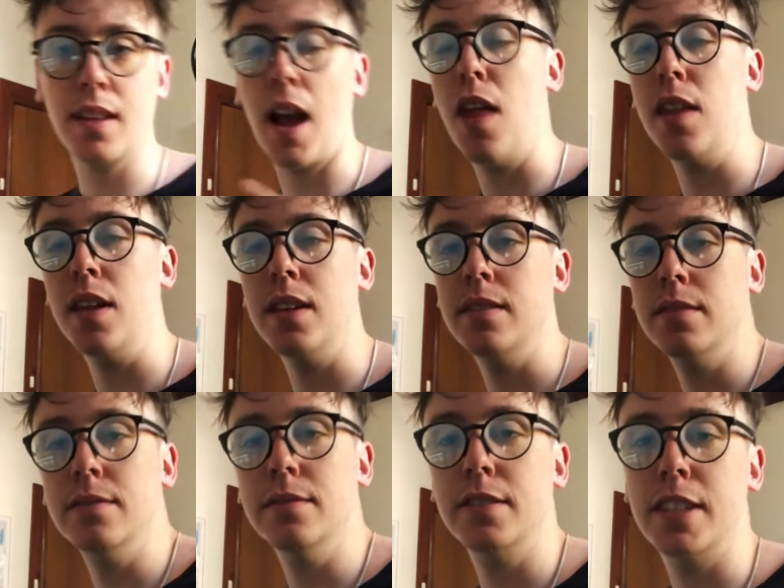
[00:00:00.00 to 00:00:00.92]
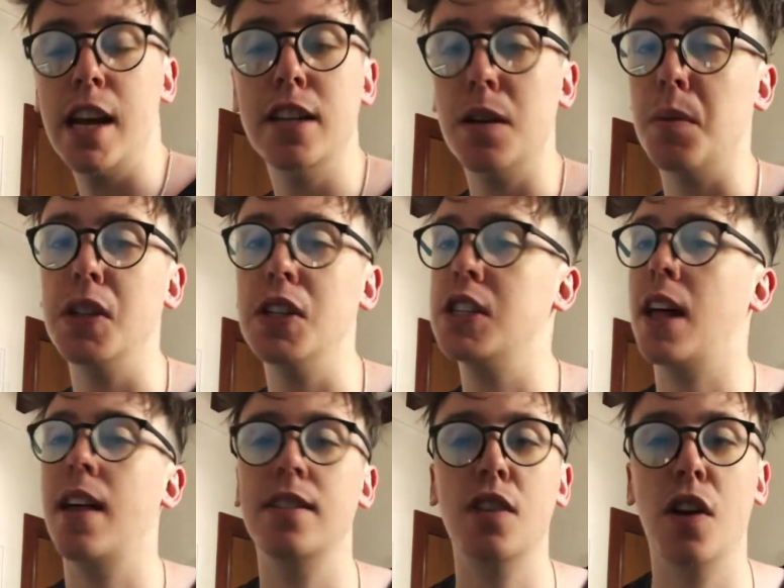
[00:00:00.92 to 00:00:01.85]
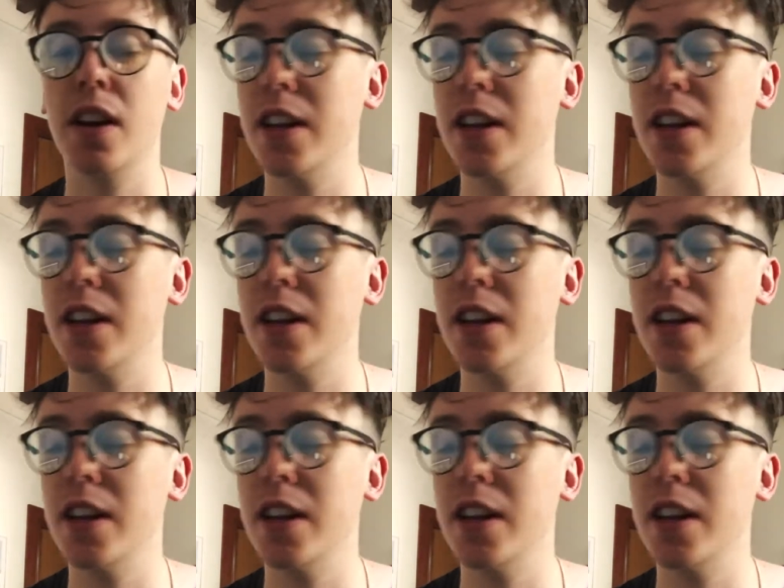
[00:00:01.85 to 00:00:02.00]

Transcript: other DAWs, that is not an